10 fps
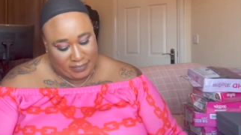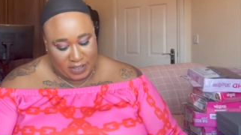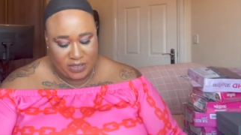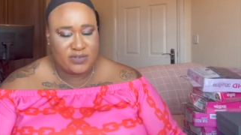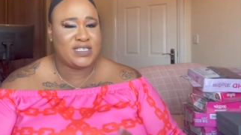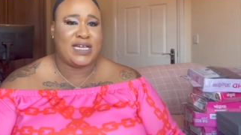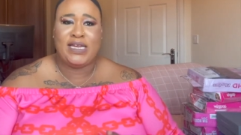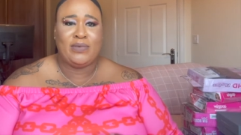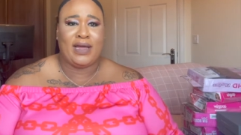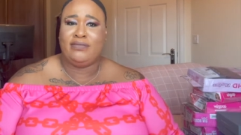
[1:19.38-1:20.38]
You'll see
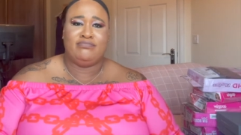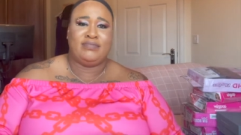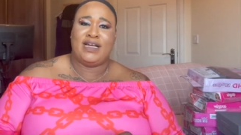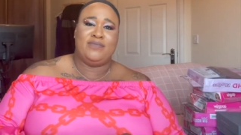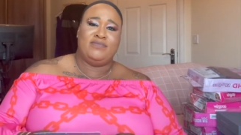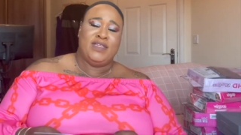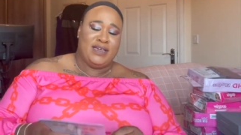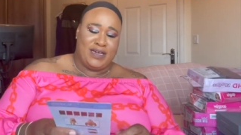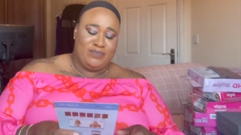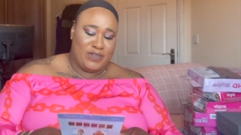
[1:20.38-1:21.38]
anyway. Um,
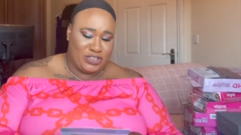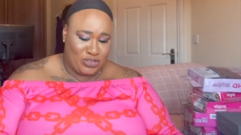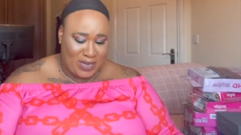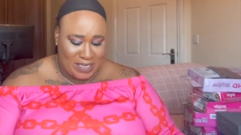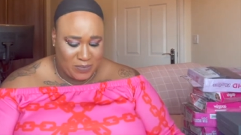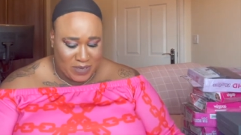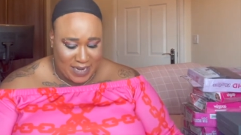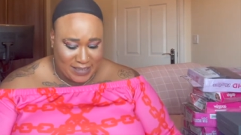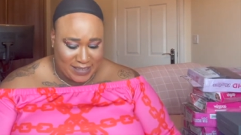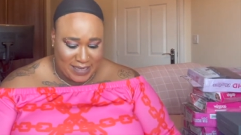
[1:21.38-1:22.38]
I'm not sure how to
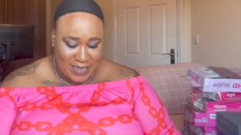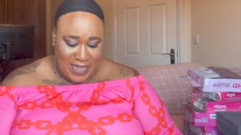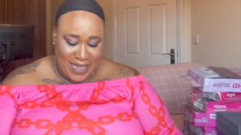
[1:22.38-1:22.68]
pronounce it.